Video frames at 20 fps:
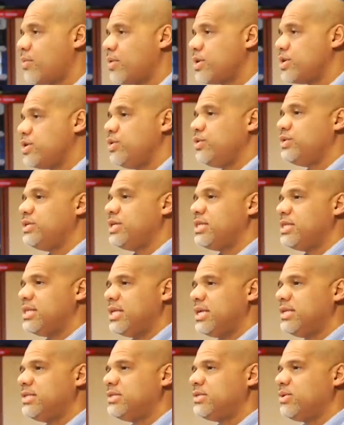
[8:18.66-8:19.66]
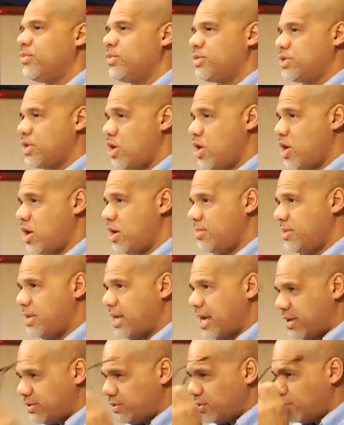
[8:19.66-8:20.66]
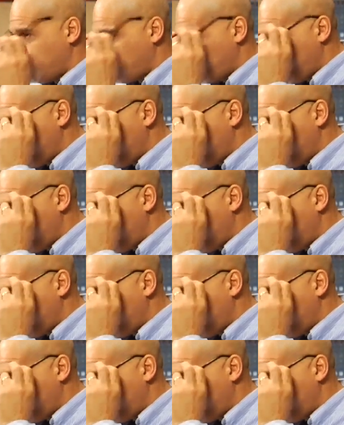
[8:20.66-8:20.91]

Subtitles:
we're using this with the harmonizer.